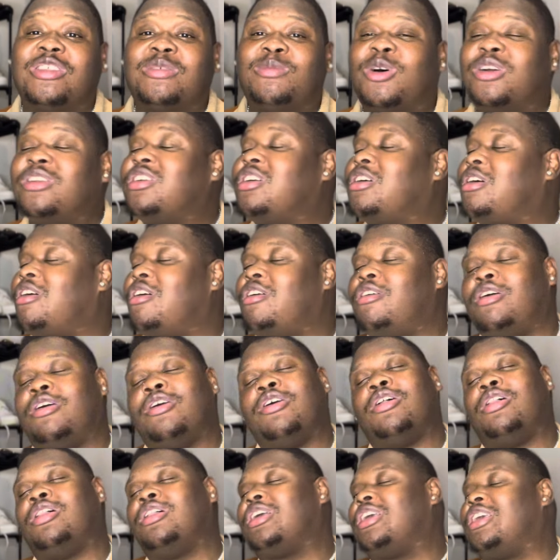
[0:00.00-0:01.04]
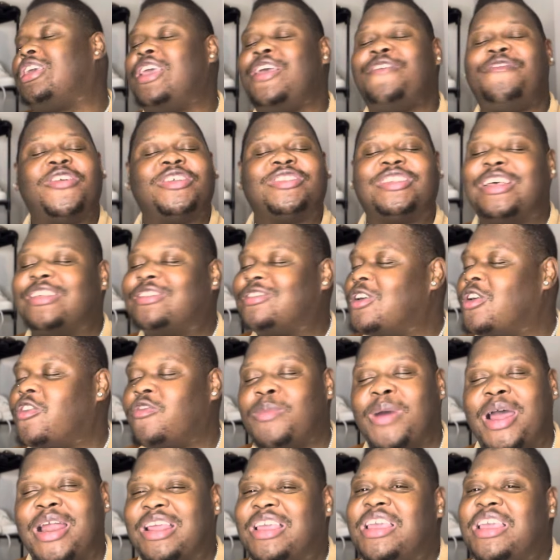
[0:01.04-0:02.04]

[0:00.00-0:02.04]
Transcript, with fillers: but girl, give us a serve, man.